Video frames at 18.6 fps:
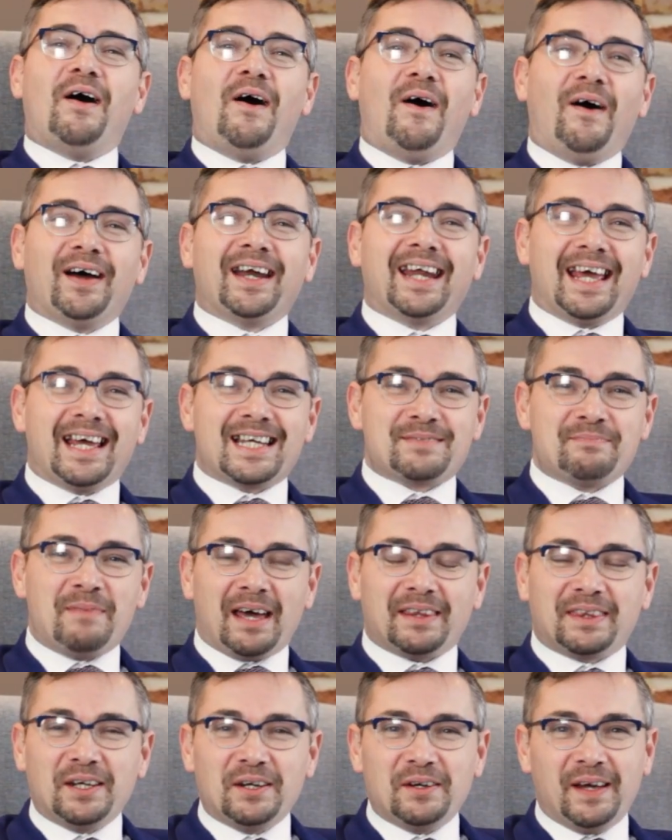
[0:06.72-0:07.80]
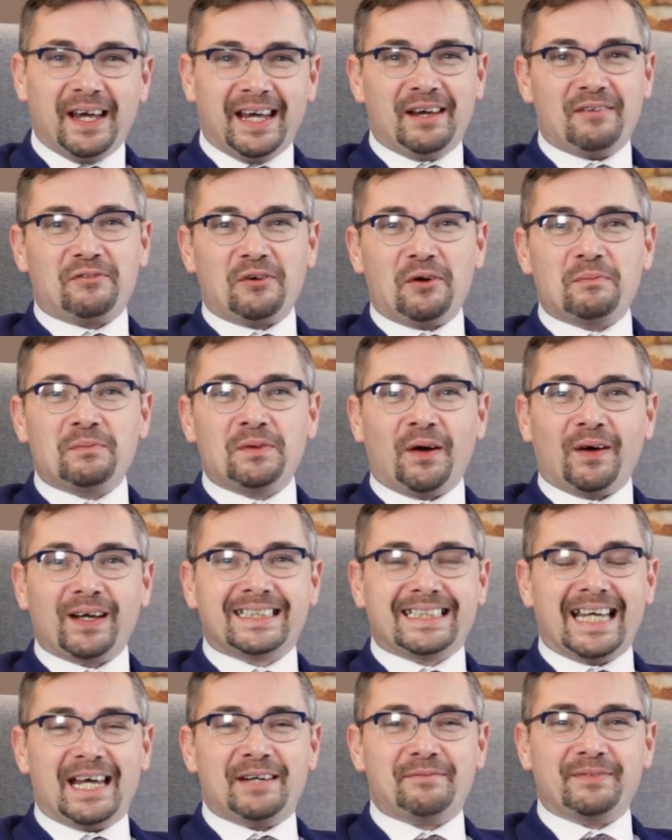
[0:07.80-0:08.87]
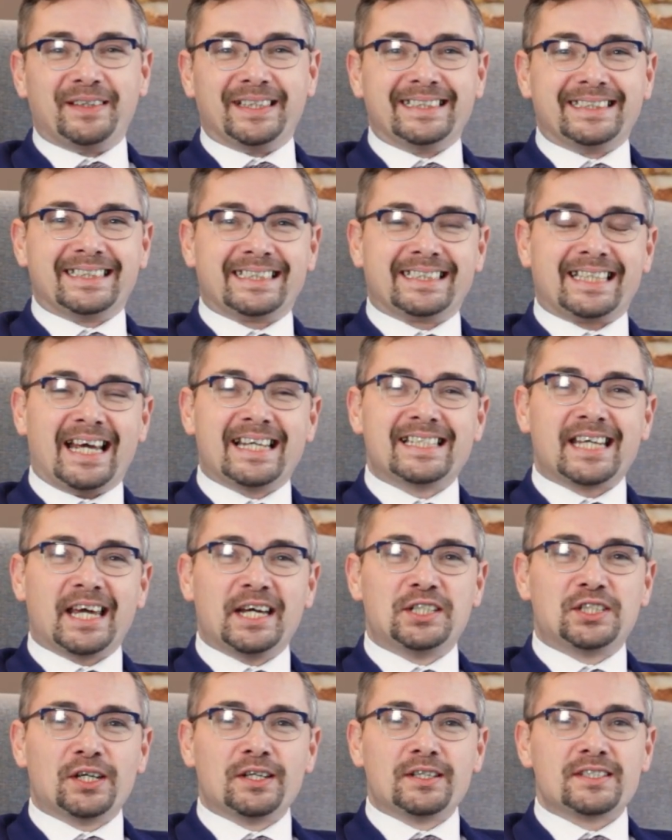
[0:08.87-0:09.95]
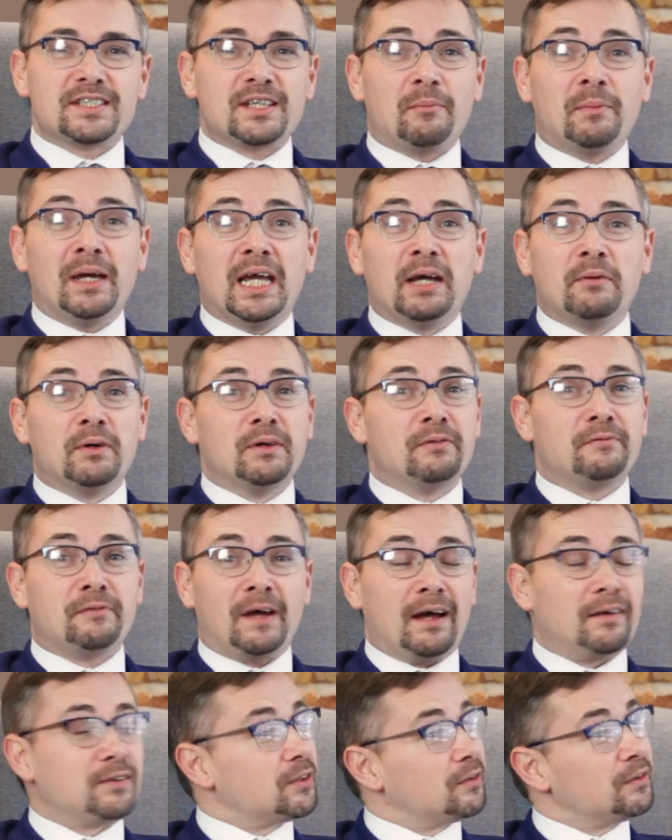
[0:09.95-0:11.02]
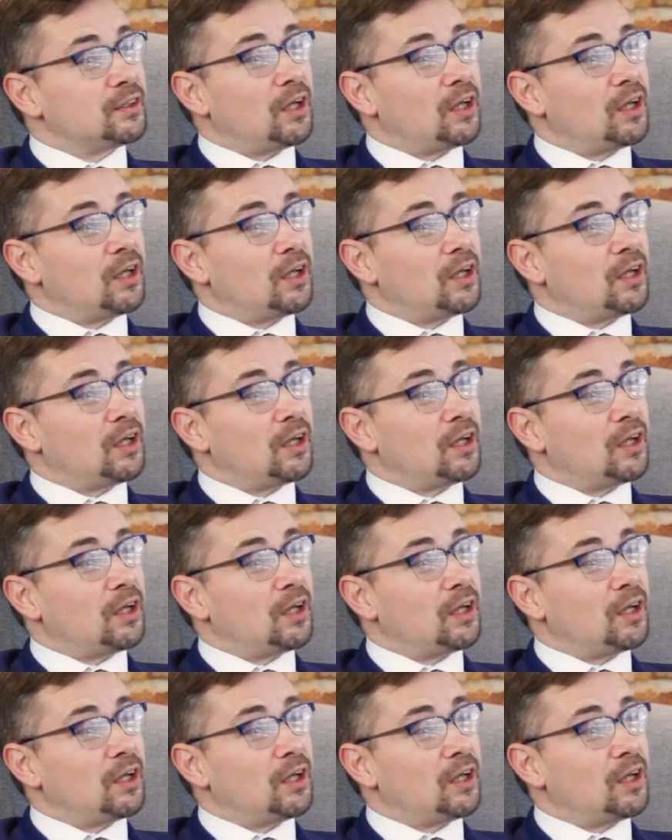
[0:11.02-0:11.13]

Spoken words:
Hi there, it's Matthew here from Knight Edmonds Estate Agents. I'm here with founder and